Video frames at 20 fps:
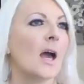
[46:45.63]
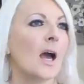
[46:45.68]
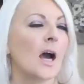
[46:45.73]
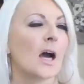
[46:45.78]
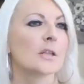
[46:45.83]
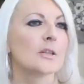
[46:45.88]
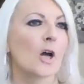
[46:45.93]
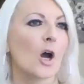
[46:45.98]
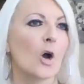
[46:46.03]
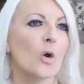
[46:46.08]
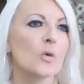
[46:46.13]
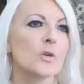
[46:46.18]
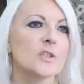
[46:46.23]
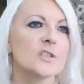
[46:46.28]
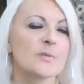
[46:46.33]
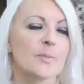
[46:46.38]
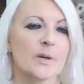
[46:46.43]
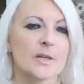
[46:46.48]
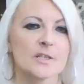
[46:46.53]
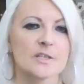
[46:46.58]
And the Holy
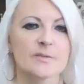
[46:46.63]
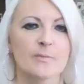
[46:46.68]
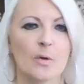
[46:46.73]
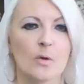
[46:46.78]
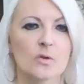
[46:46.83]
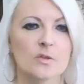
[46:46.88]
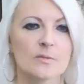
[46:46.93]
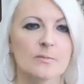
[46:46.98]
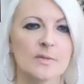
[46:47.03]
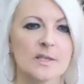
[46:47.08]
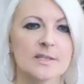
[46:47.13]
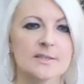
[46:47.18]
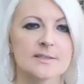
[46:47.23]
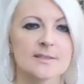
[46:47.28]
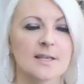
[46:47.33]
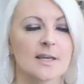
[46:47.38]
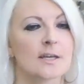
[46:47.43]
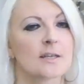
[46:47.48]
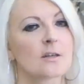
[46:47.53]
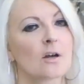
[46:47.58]
Spirit spoke to me and
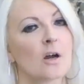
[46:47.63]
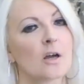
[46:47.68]
said,